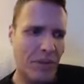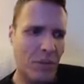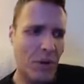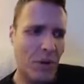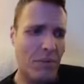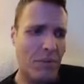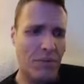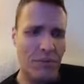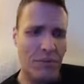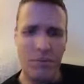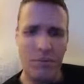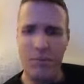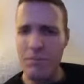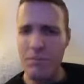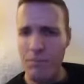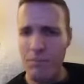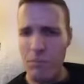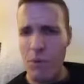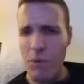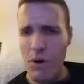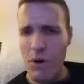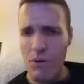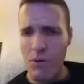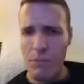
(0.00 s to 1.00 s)
well,
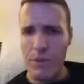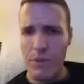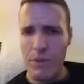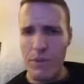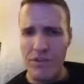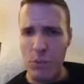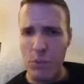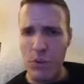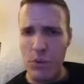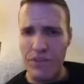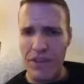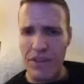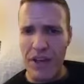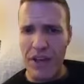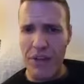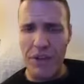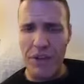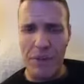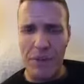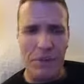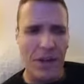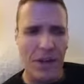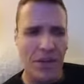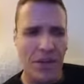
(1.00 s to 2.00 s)
one, because it was
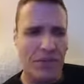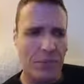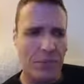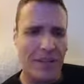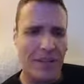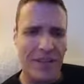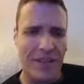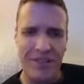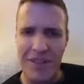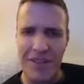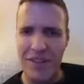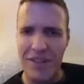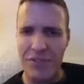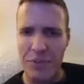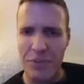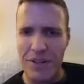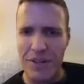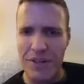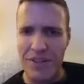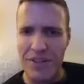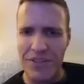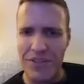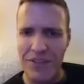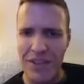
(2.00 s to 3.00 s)
healthy, but also because I just
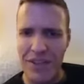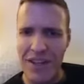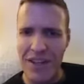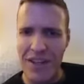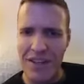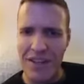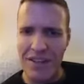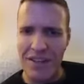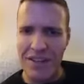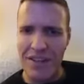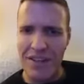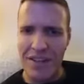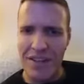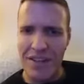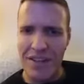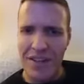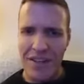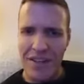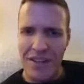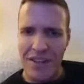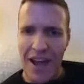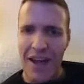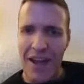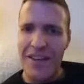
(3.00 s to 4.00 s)
wanted to say, hey,
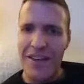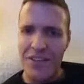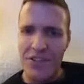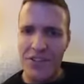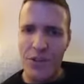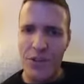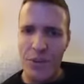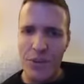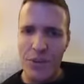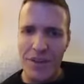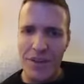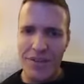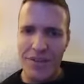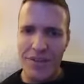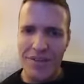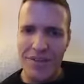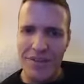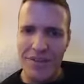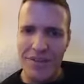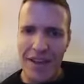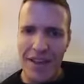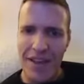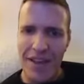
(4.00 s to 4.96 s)
I can do this.